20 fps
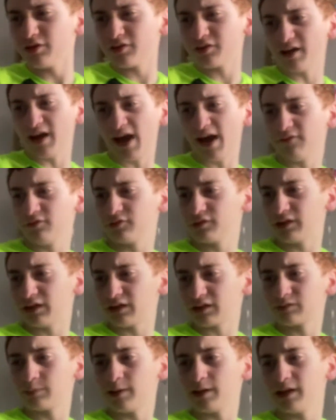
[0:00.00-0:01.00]
that I haven't
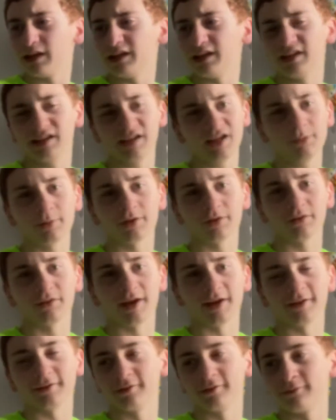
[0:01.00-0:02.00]
talked about any gimmicks
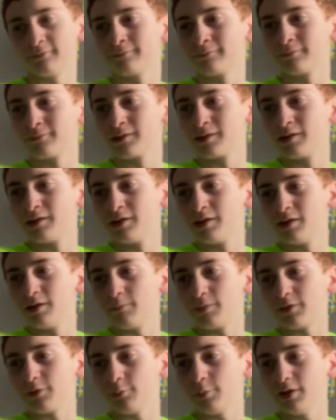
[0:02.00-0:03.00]
yet,
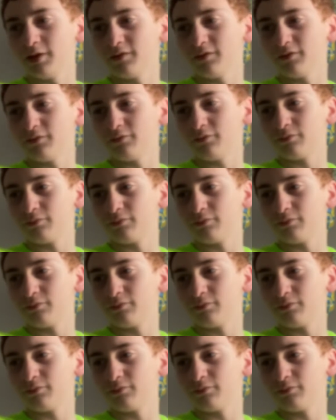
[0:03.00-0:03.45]
but the reason